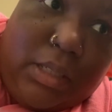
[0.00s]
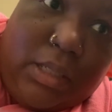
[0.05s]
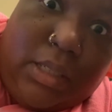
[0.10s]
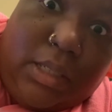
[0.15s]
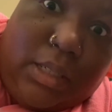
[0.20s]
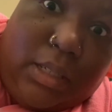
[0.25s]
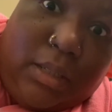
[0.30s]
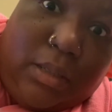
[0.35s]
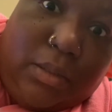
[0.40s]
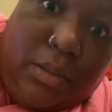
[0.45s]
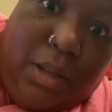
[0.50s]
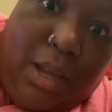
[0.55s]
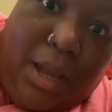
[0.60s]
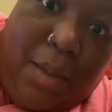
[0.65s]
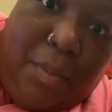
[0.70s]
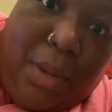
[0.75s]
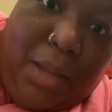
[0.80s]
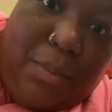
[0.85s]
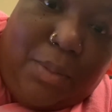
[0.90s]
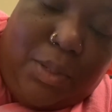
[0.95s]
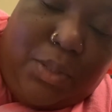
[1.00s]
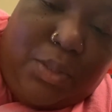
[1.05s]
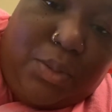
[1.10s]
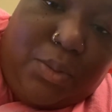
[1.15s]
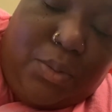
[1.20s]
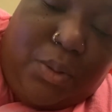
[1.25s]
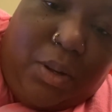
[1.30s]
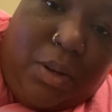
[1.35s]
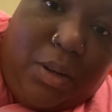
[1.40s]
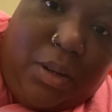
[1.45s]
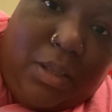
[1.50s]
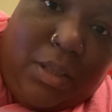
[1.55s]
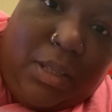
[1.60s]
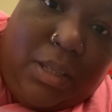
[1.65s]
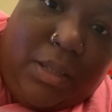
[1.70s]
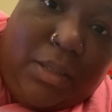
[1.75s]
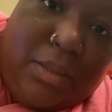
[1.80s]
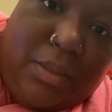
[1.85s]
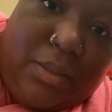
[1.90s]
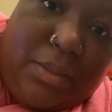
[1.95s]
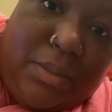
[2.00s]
I don't know, I might be too early